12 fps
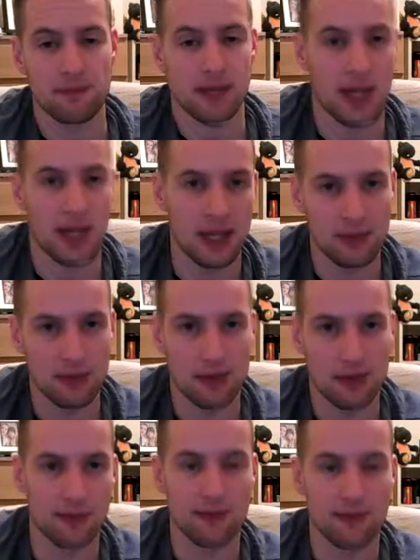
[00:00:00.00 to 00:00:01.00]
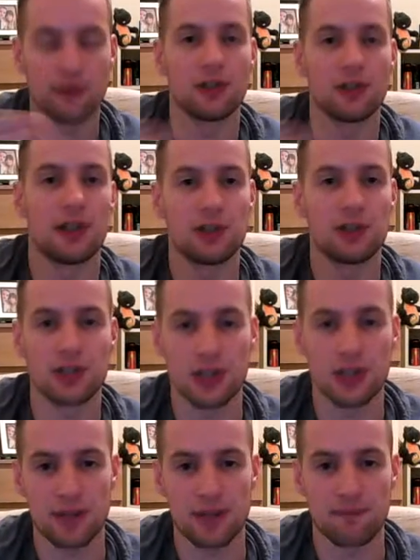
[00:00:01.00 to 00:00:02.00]
and it will give them full energy again,
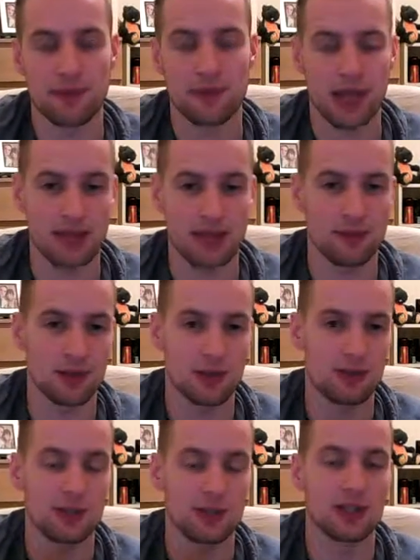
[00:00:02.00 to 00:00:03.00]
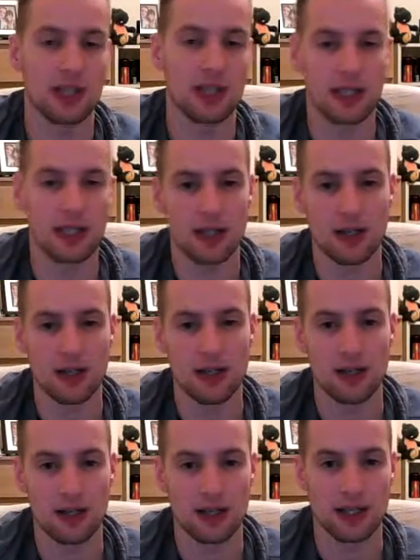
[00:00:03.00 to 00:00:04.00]
which means that
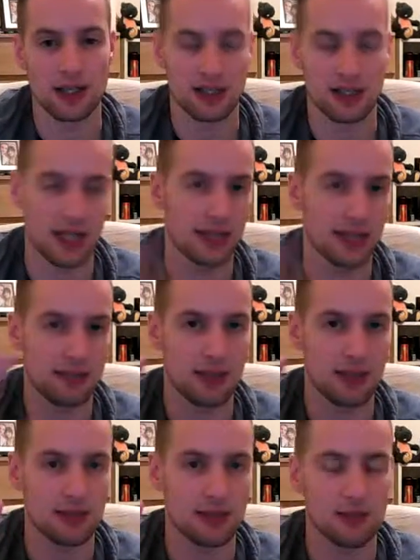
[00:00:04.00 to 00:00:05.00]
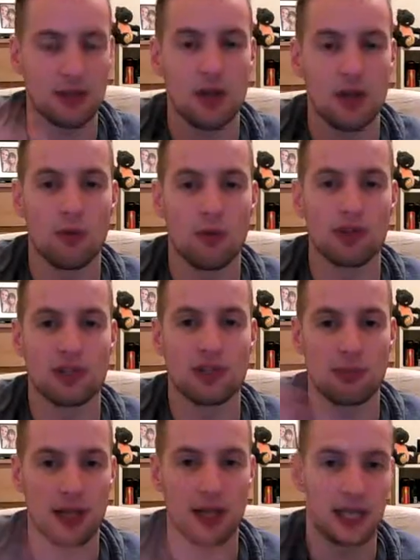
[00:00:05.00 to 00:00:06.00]
their stats are maximum. Once they
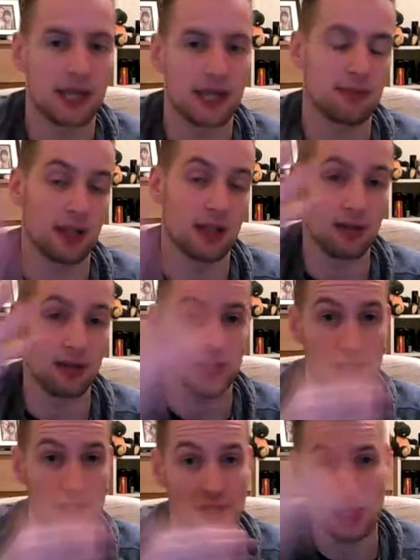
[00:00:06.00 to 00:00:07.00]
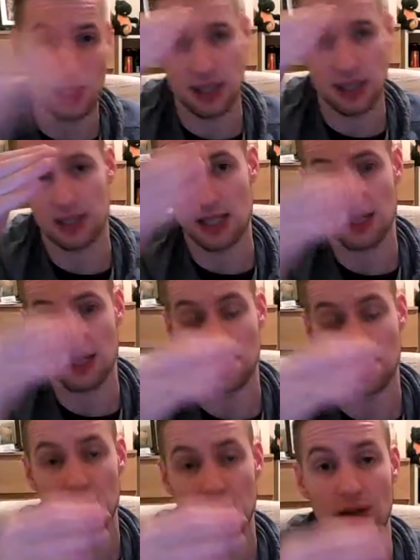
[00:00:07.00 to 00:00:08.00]
play games, they lose energy and their stats
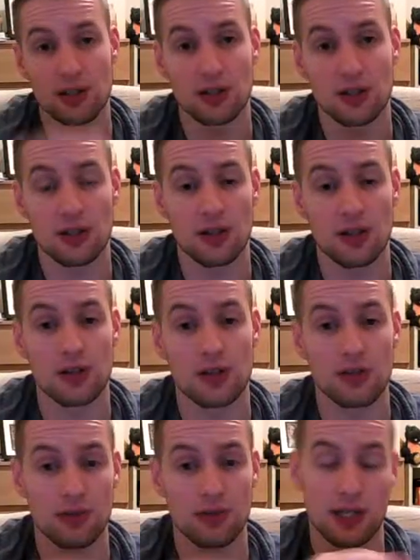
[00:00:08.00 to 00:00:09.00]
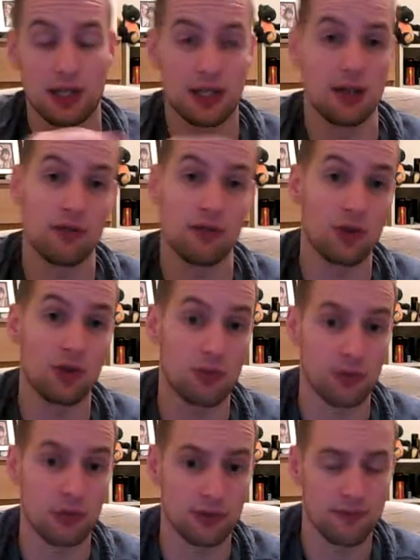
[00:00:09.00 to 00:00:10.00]
decline and decline until they hit a rock bottom.